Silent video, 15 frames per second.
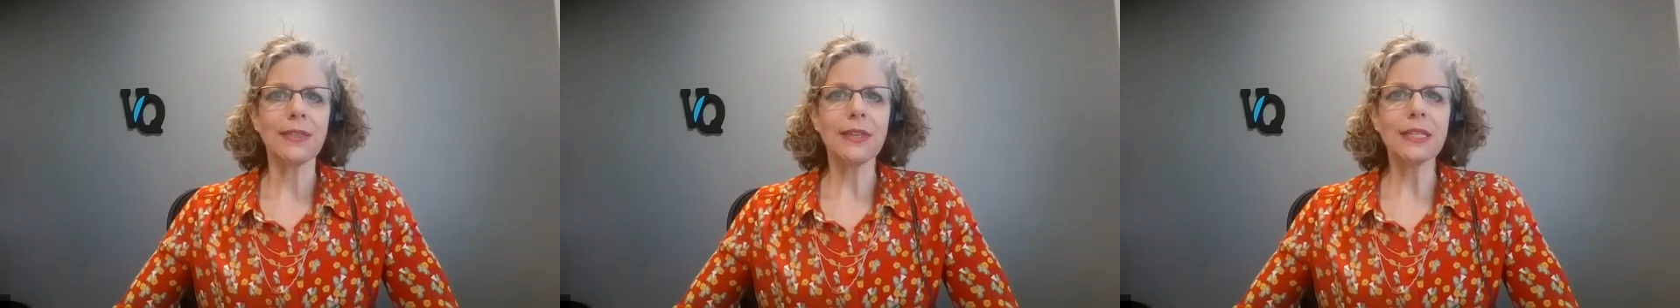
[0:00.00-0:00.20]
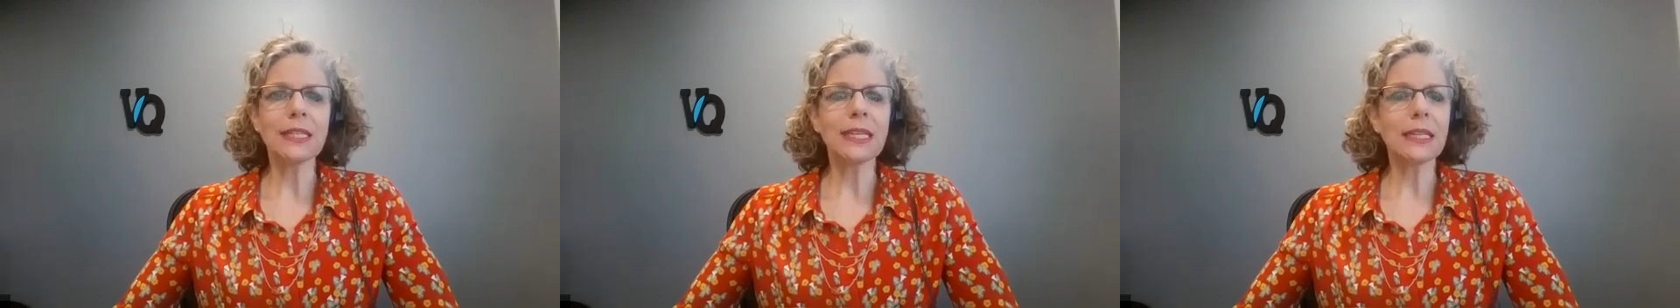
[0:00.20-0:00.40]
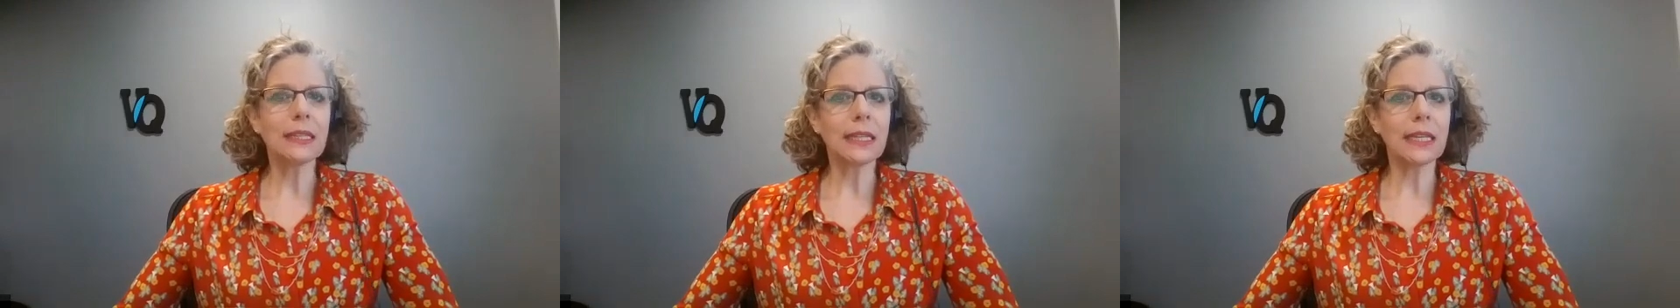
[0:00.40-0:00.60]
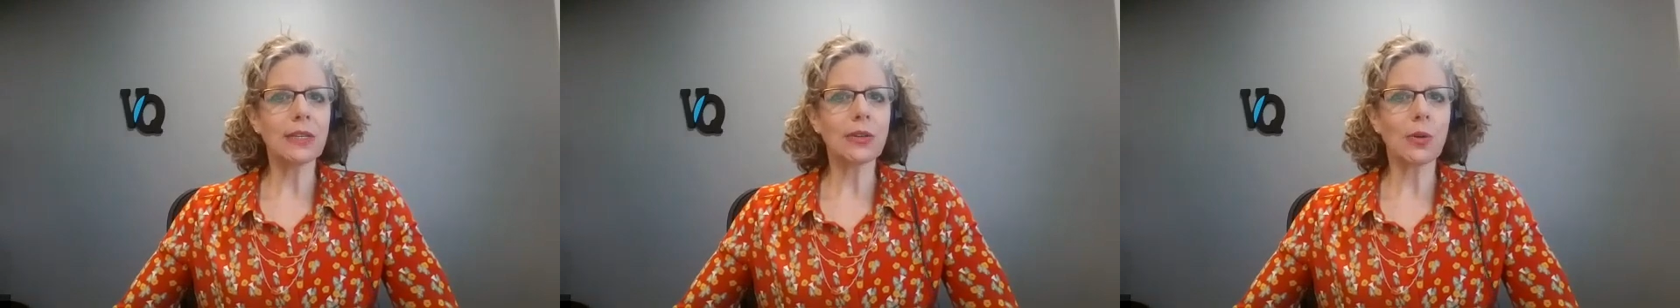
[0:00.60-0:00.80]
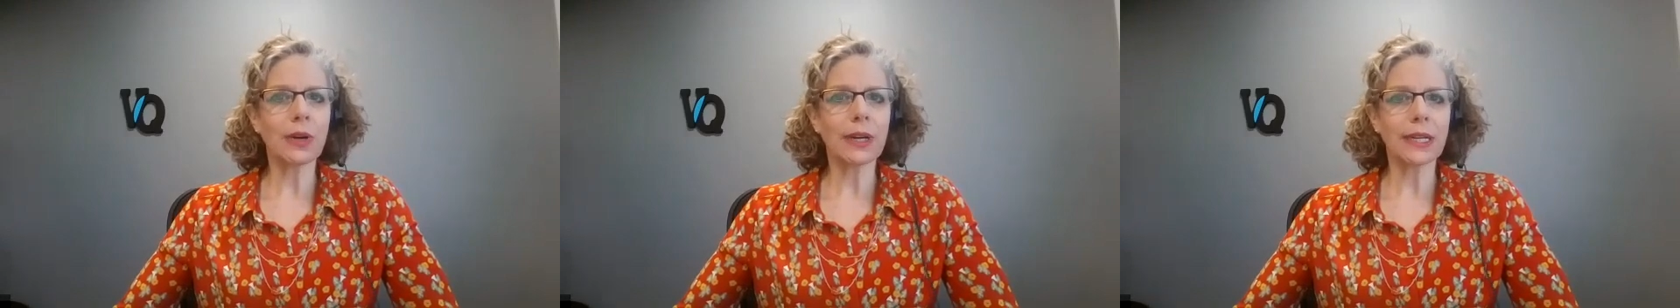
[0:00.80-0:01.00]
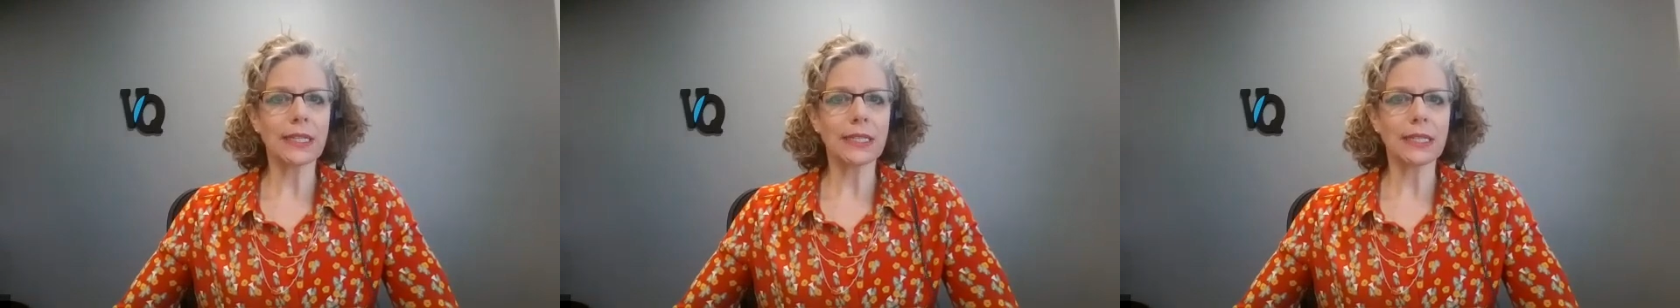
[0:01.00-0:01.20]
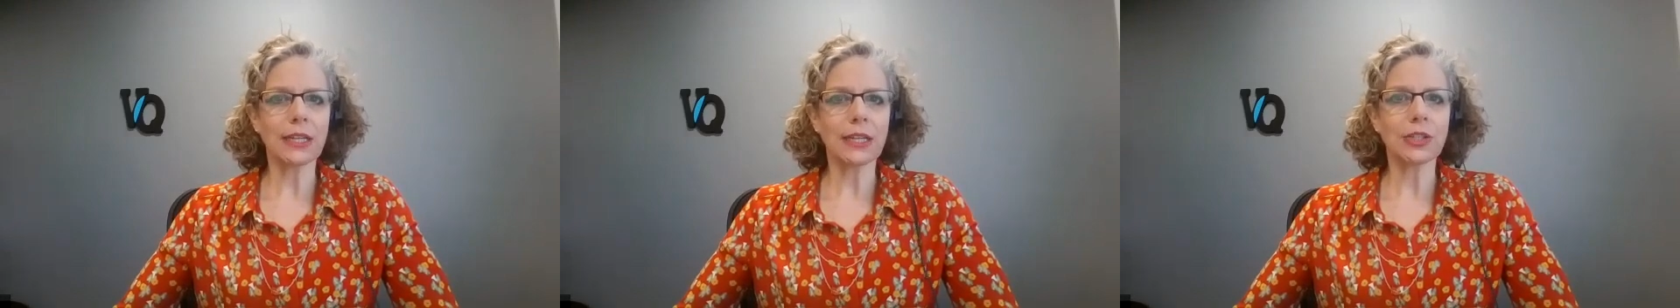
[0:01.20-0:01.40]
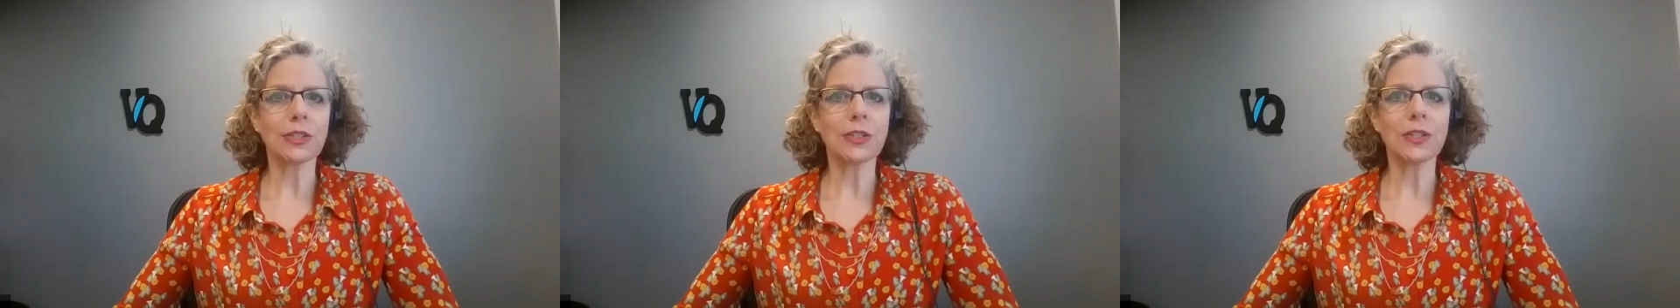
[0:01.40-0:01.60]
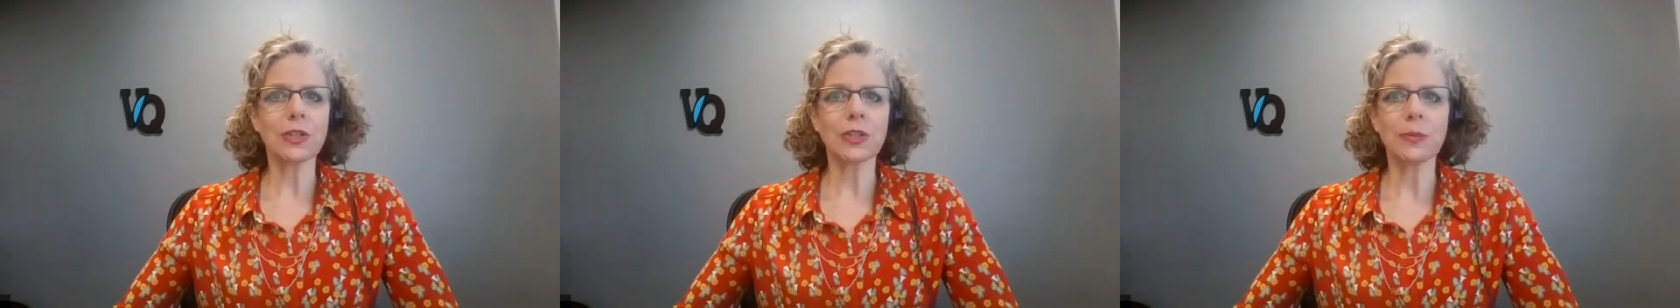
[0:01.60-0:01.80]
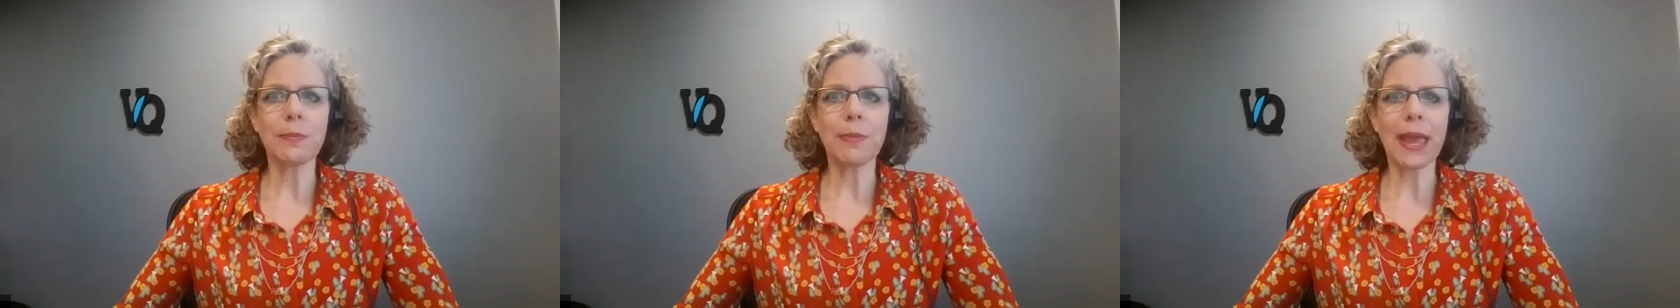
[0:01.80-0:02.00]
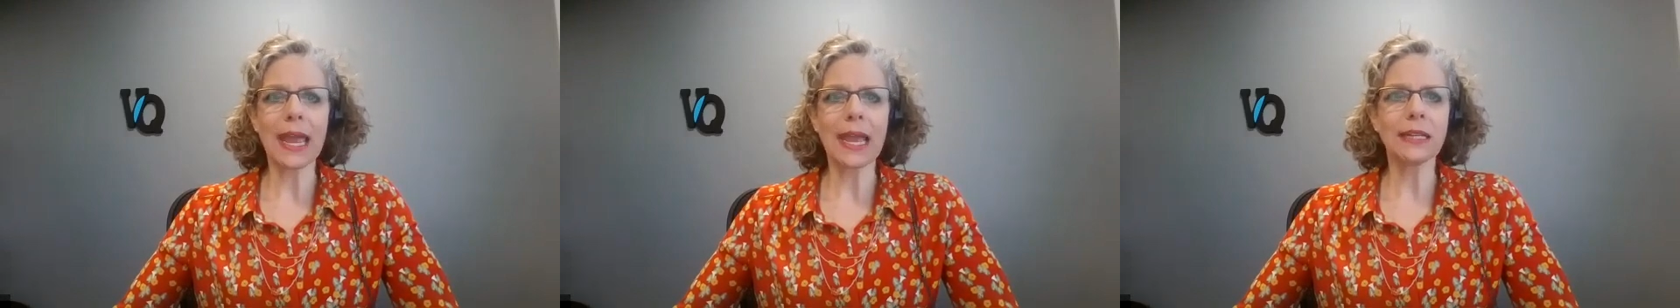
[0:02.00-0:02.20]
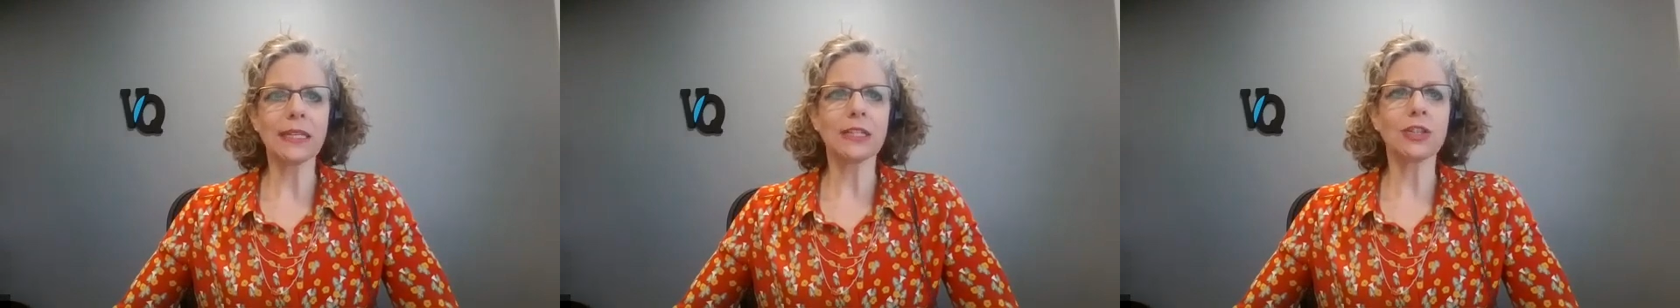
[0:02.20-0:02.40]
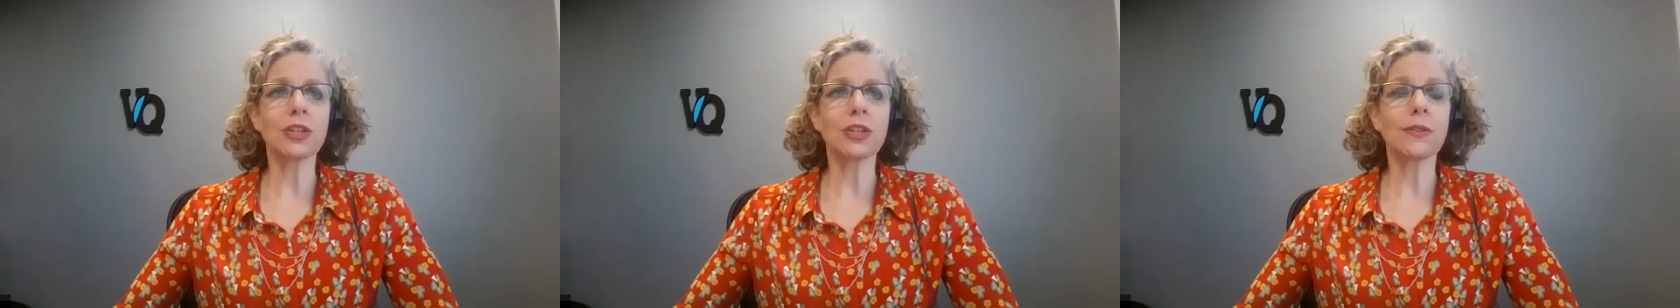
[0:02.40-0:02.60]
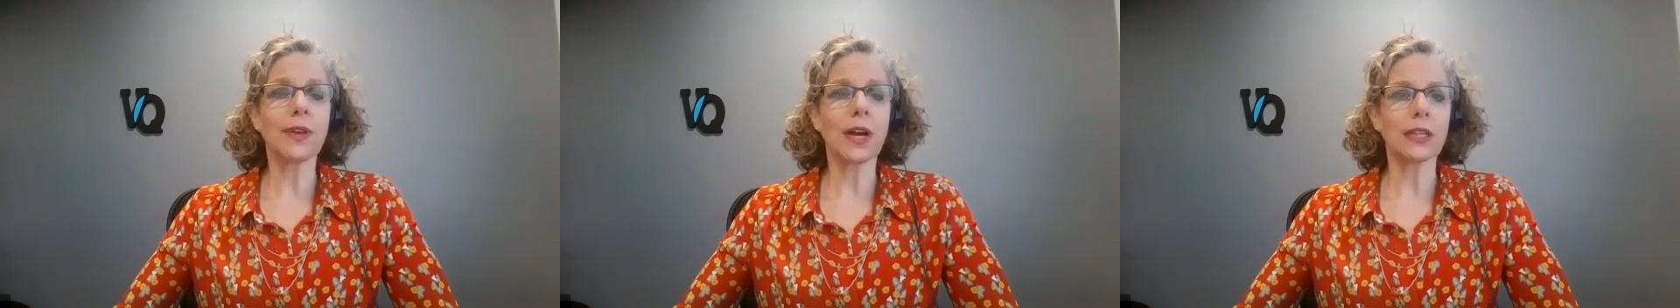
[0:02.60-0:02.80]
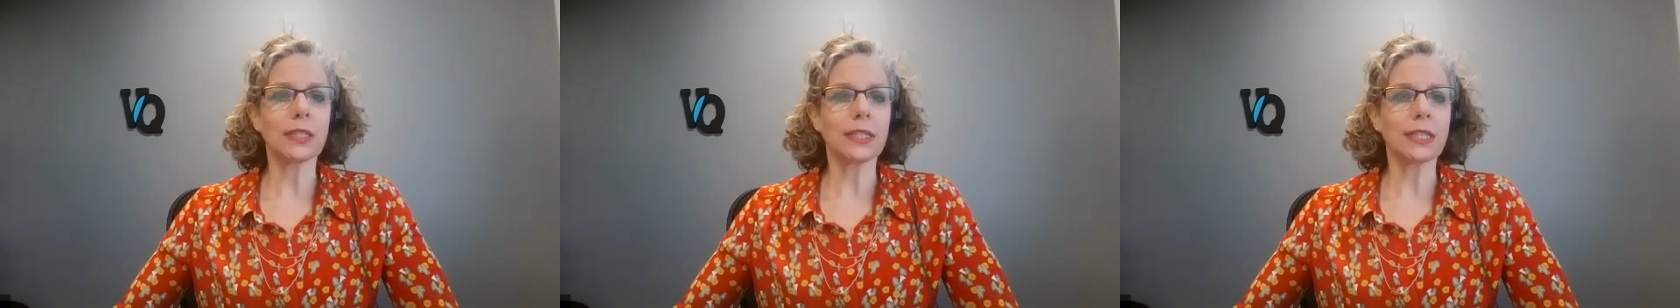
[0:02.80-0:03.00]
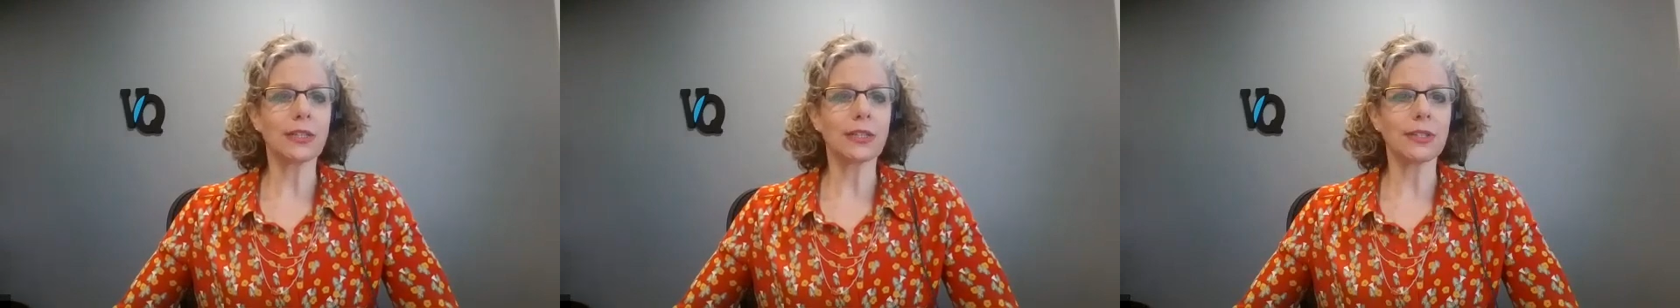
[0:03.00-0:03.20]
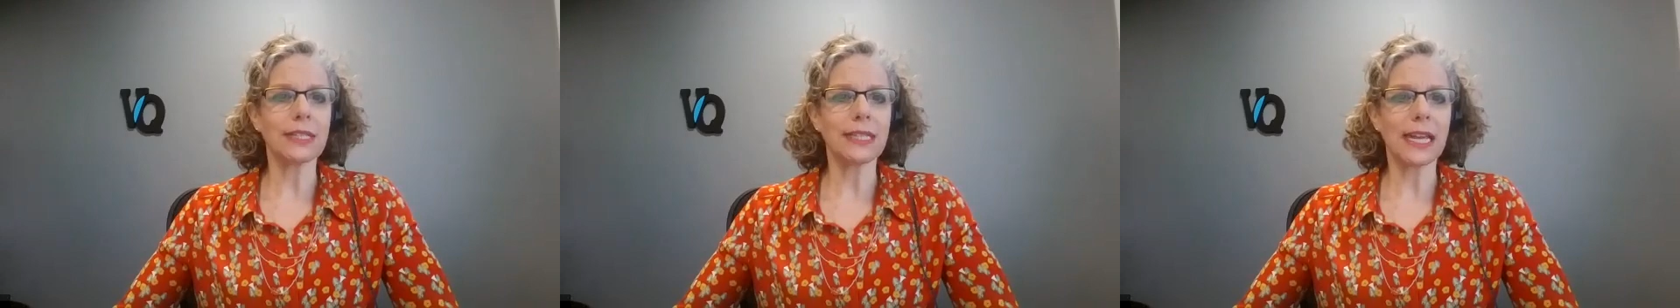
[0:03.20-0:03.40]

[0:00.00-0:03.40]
This can lead organizations to manage to volunteer